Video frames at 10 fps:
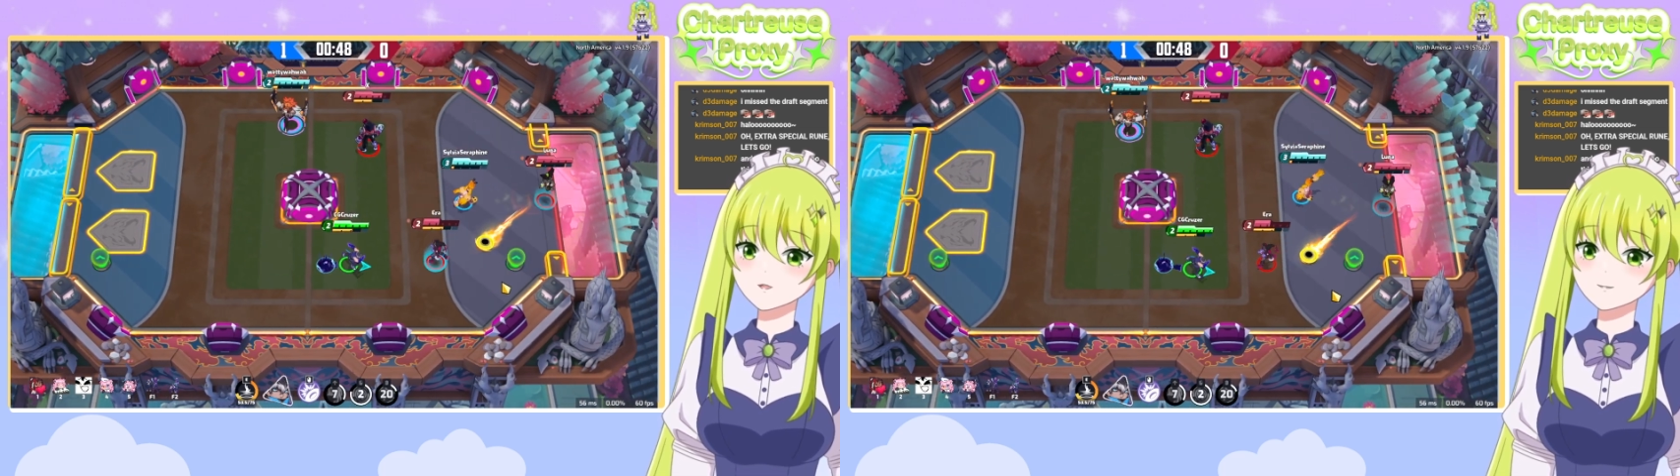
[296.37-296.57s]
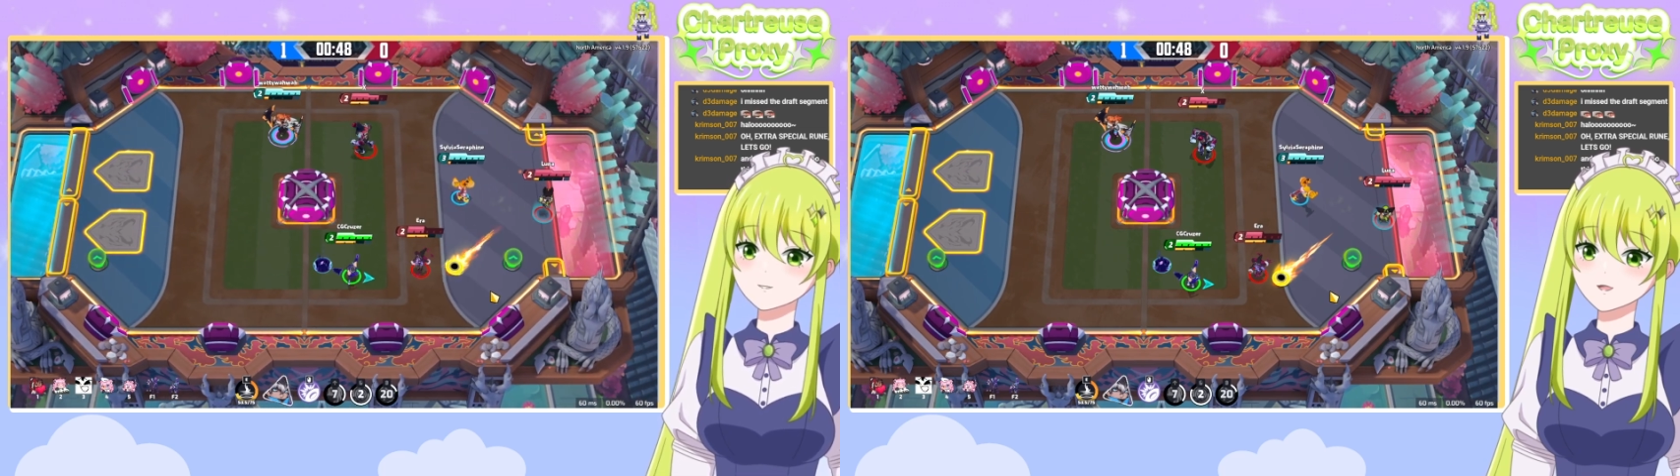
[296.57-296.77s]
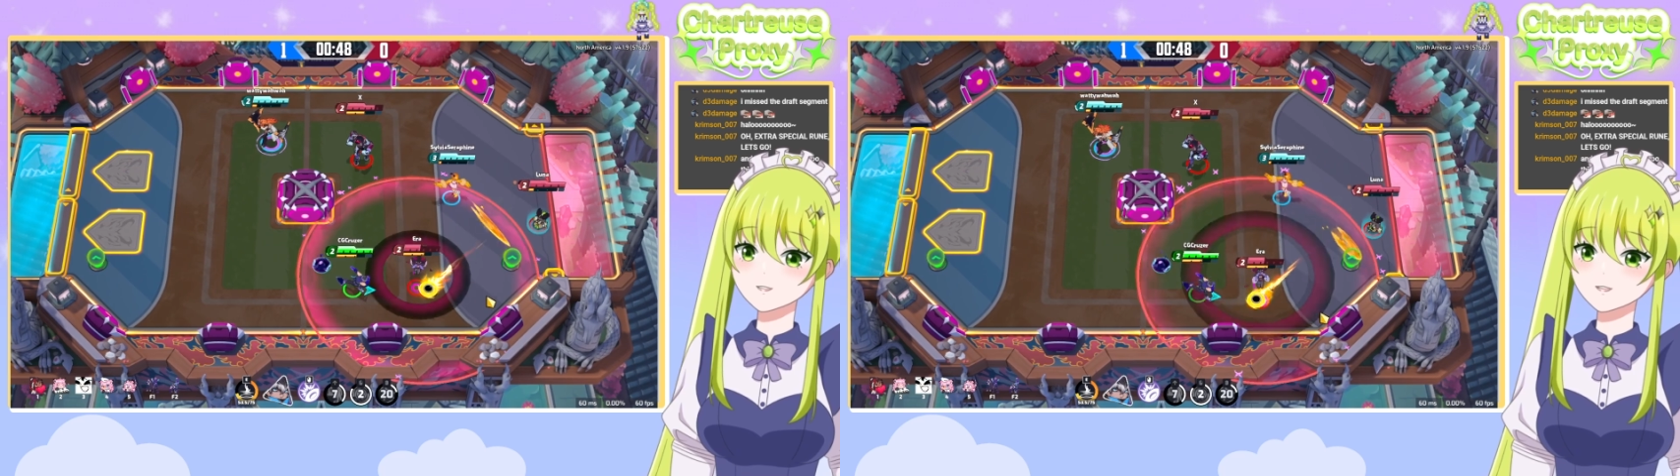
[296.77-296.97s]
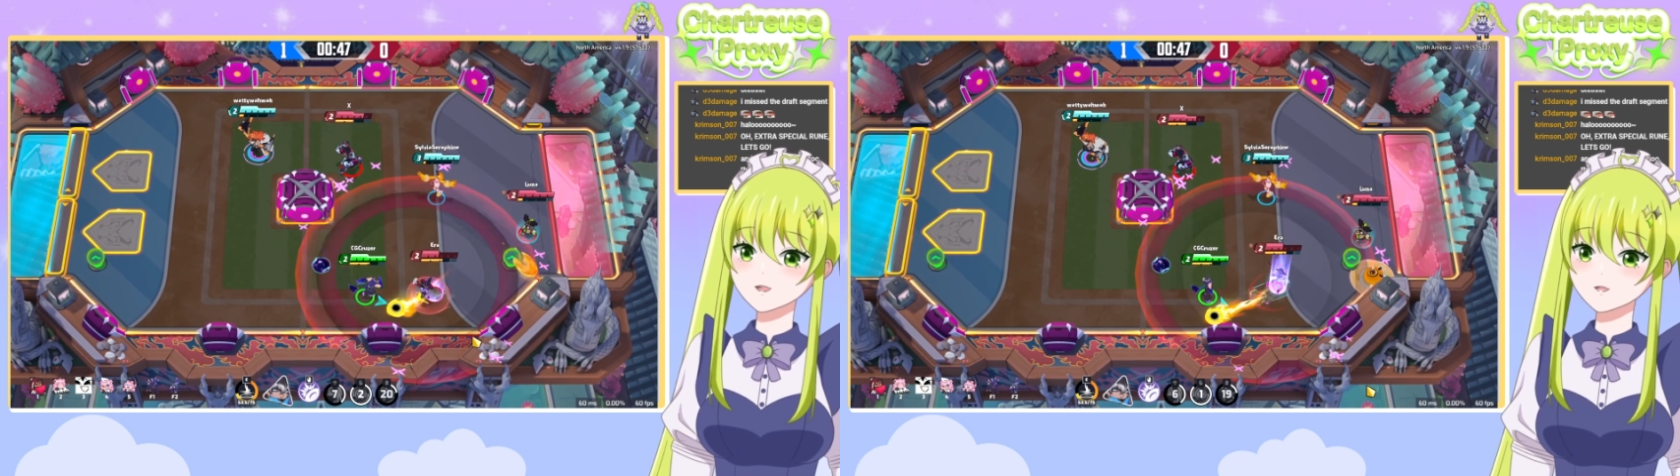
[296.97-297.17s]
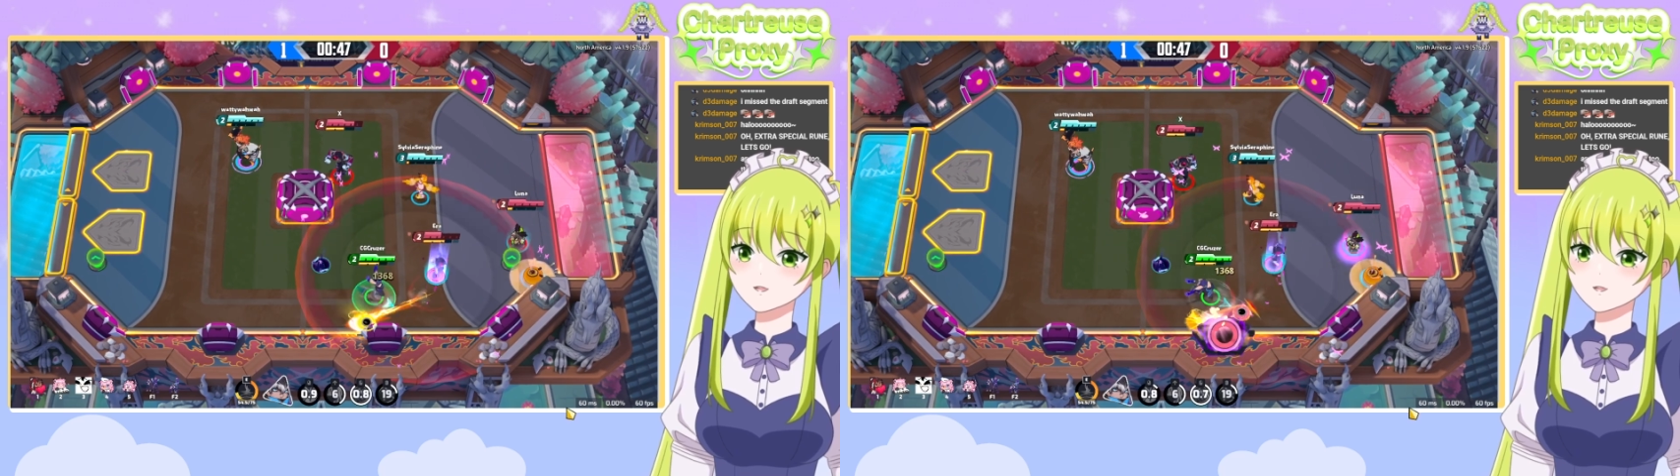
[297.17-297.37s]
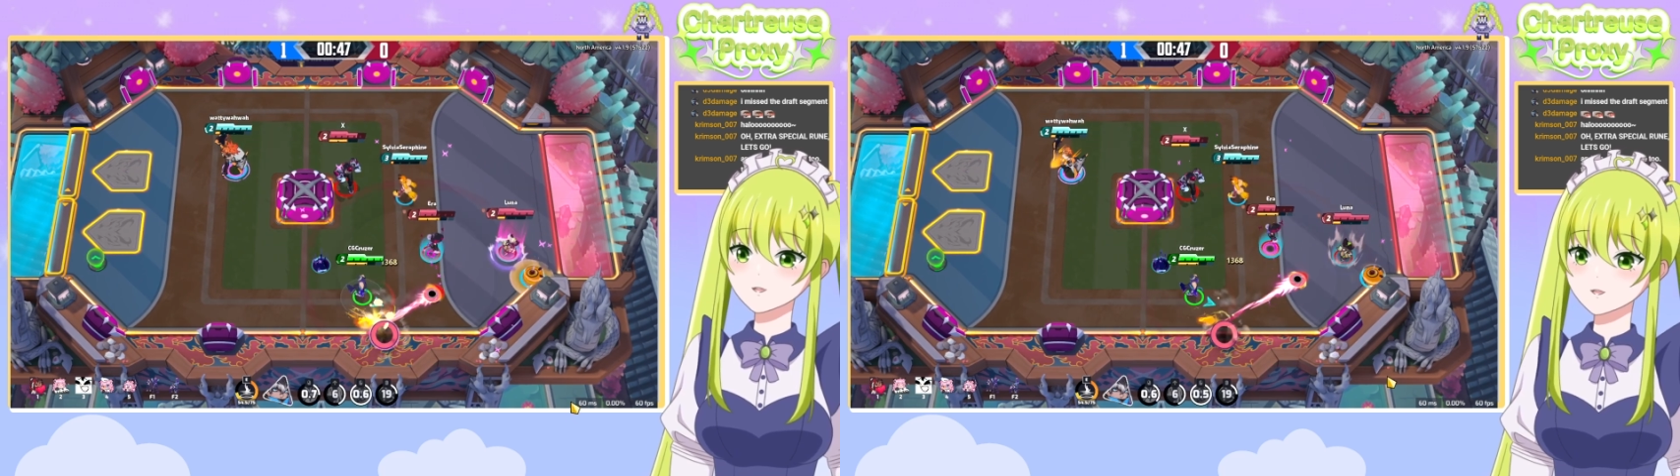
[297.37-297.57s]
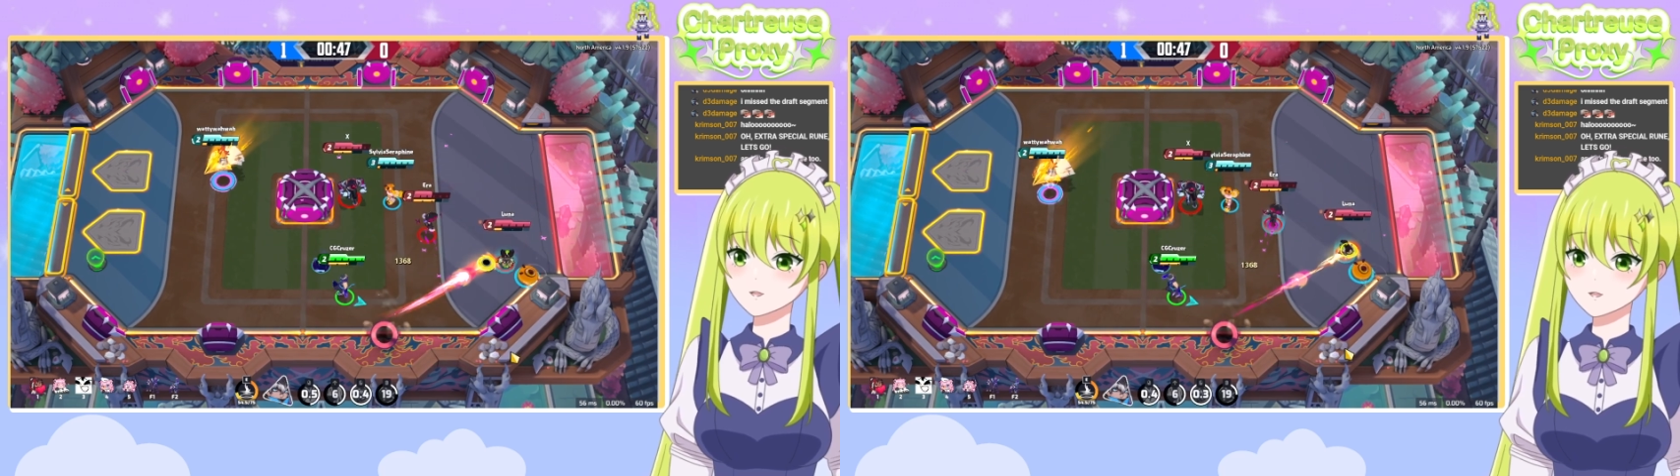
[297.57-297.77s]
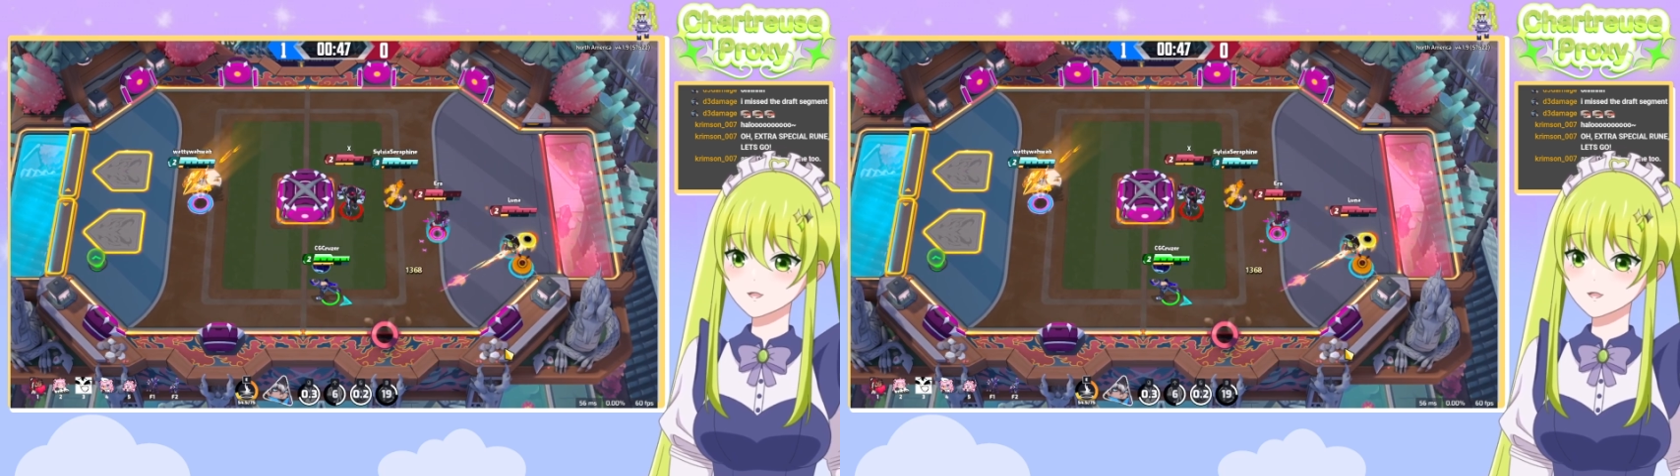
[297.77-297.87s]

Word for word: but that's that's